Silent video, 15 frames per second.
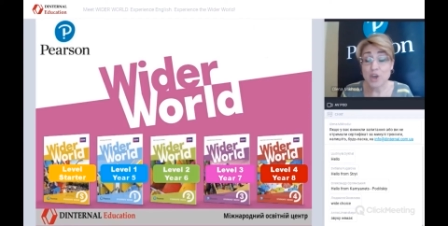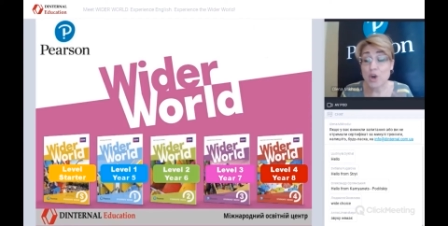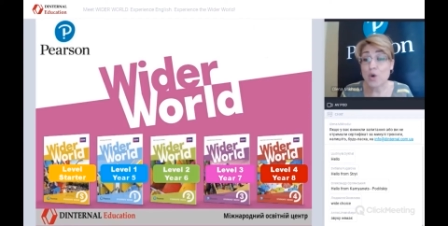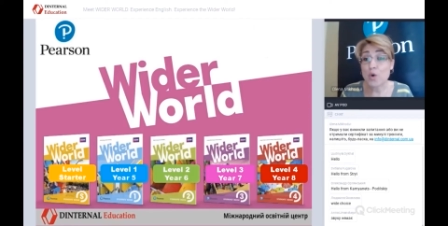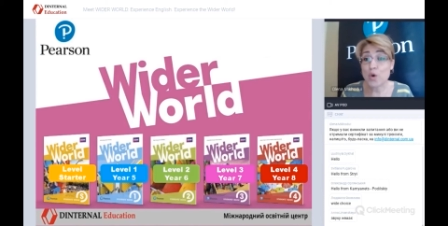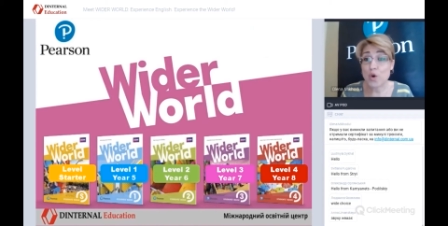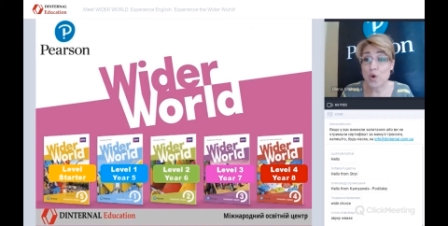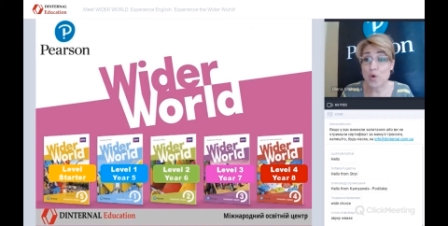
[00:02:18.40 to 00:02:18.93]

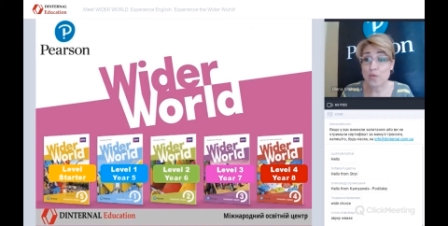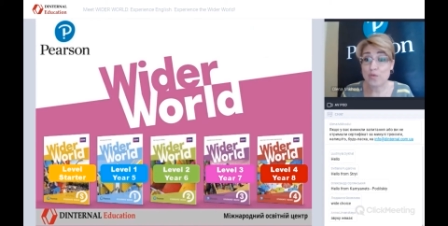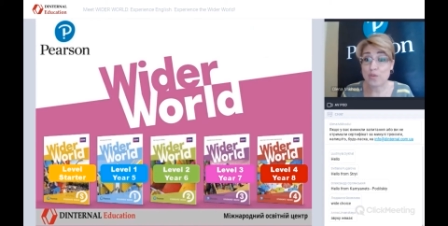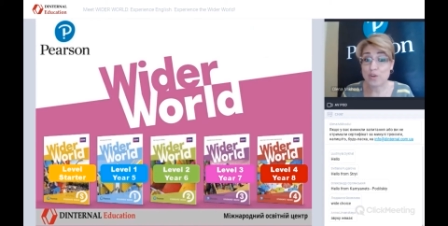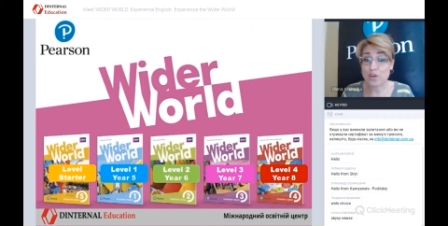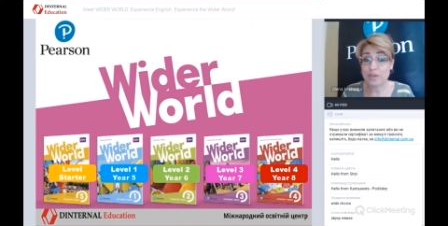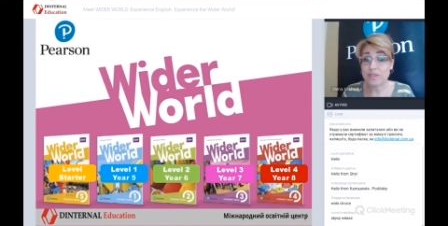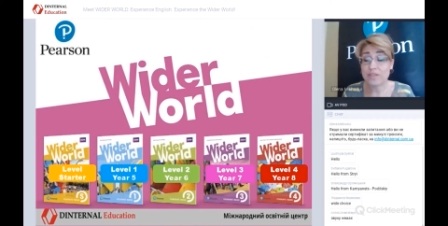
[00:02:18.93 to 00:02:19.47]
go
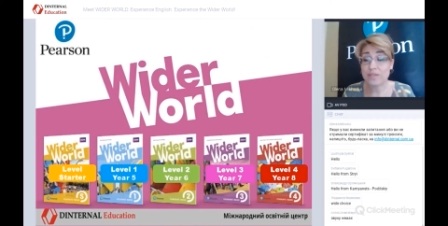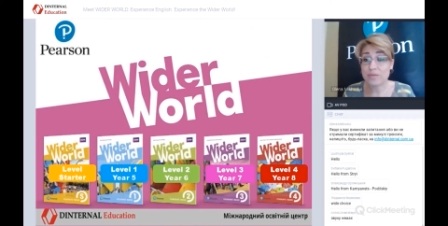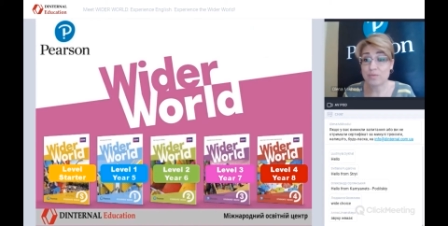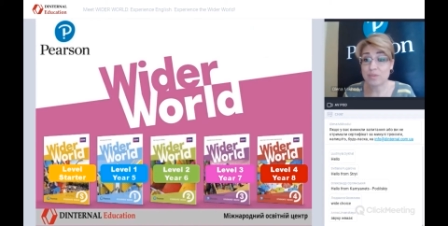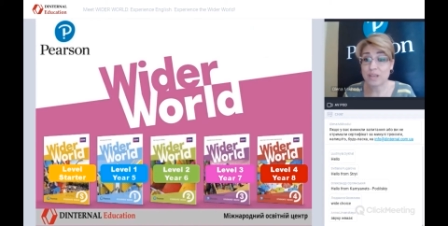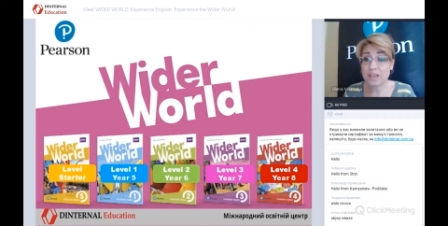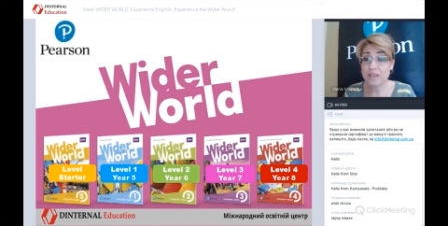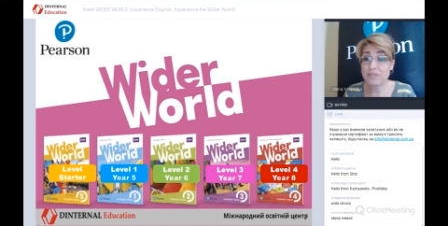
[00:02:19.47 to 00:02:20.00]
over
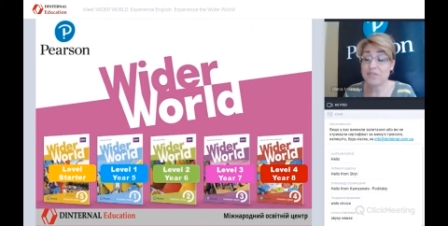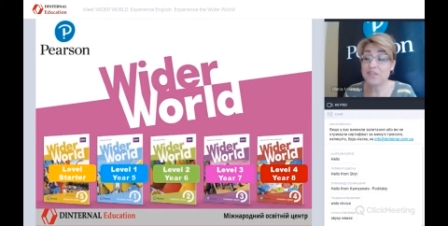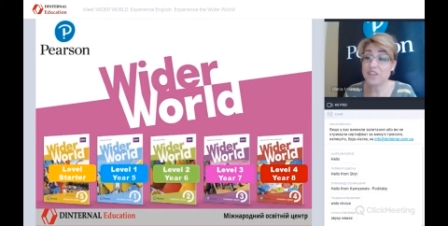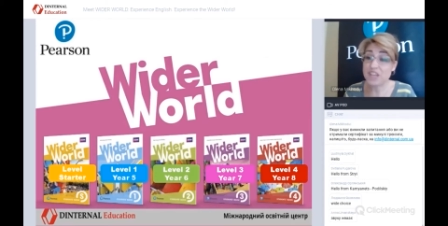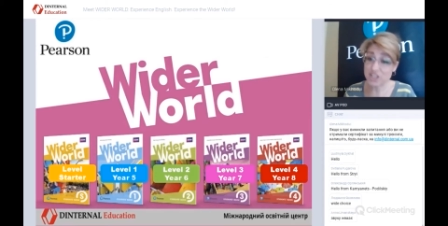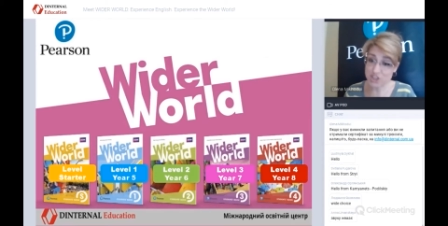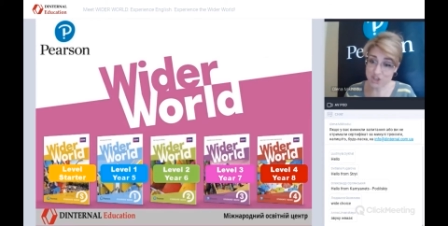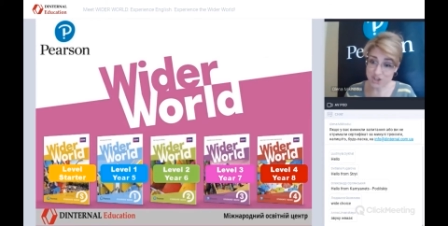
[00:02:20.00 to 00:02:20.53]
3
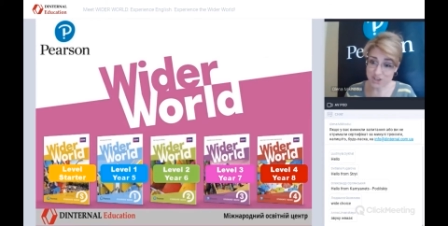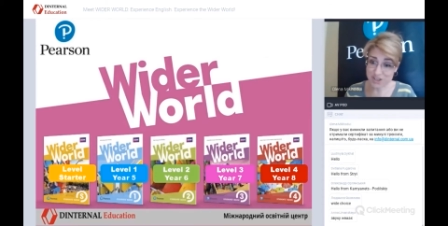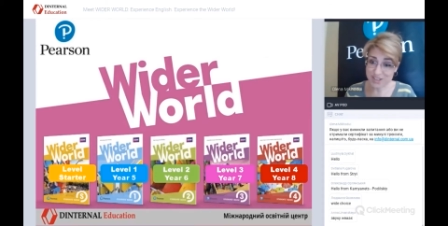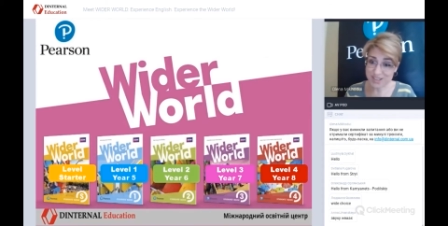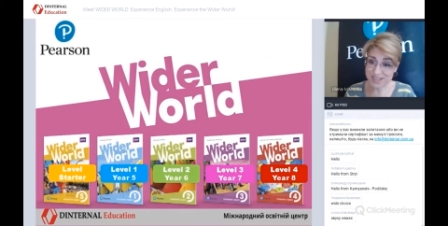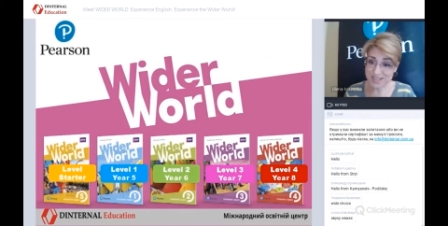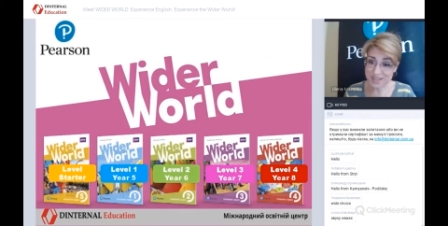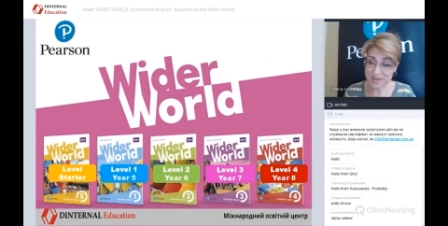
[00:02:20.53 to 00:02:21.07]

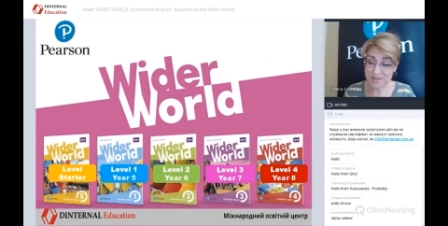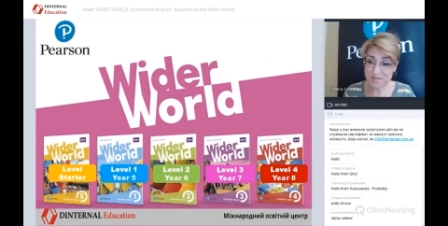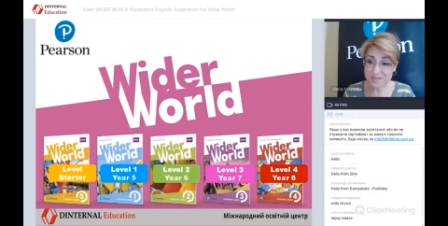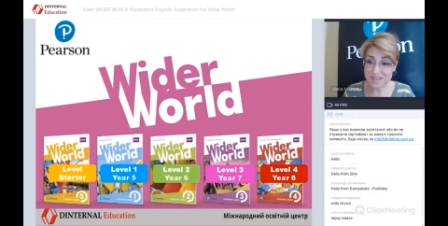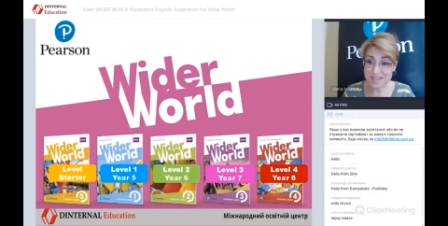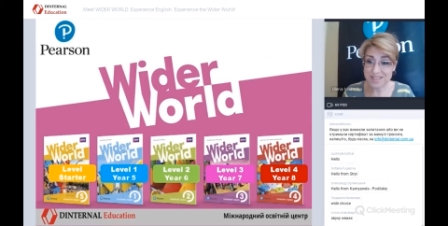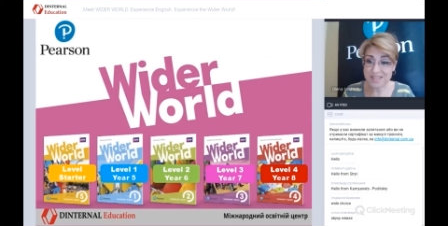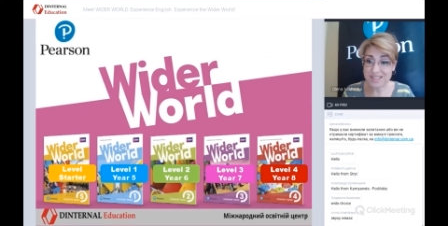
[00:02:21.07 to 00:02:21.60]
features of
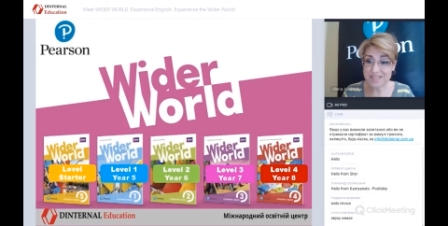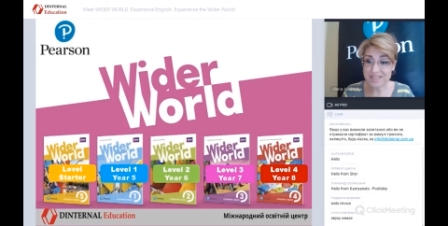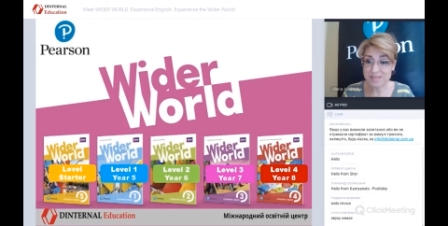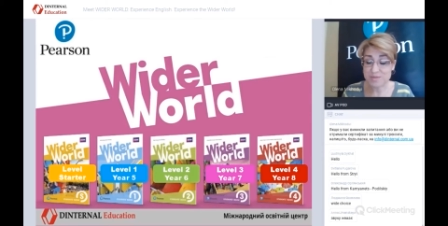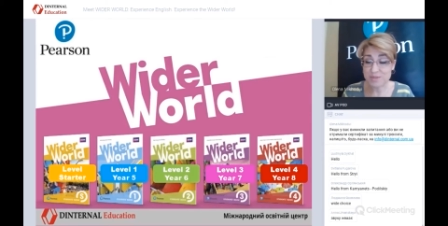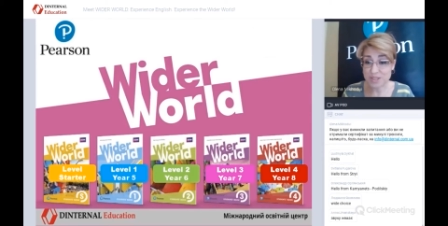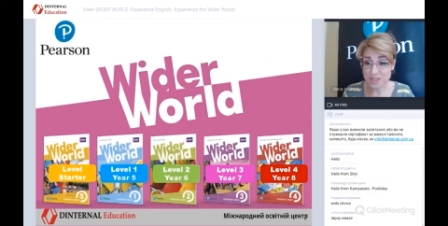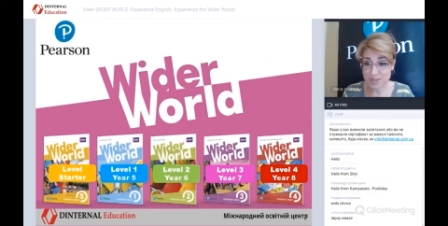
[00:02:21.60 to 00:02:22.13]
this
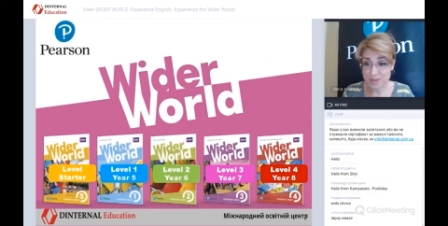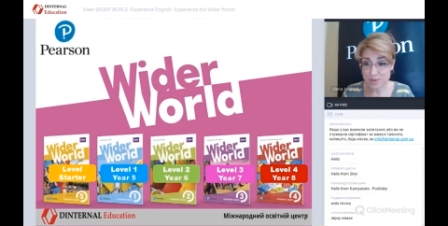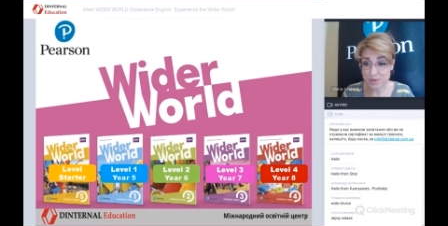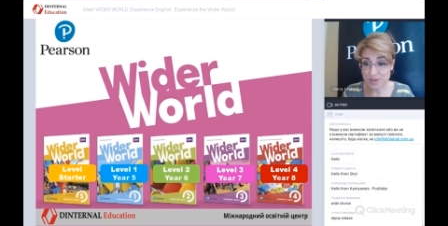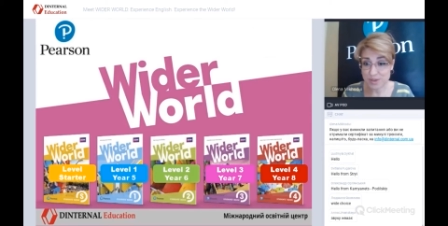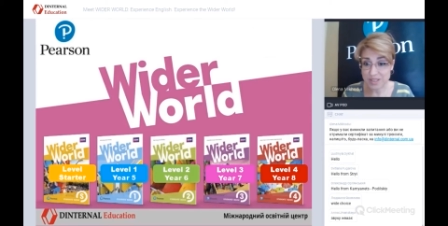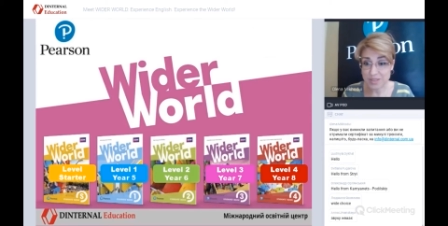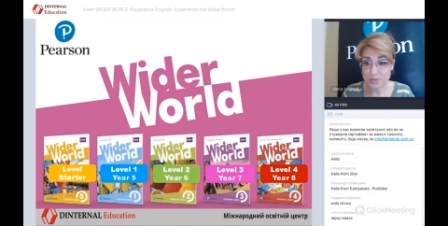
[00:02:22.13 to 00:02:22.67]

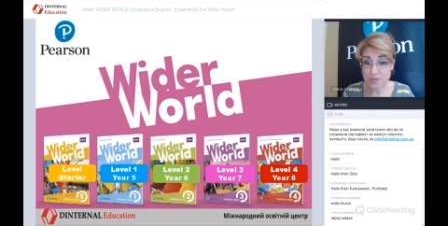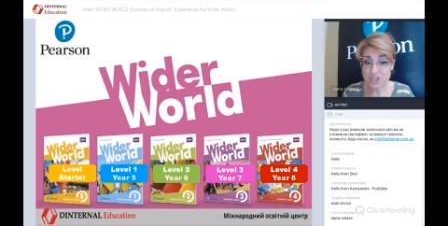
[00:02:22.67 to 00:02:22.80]
resource,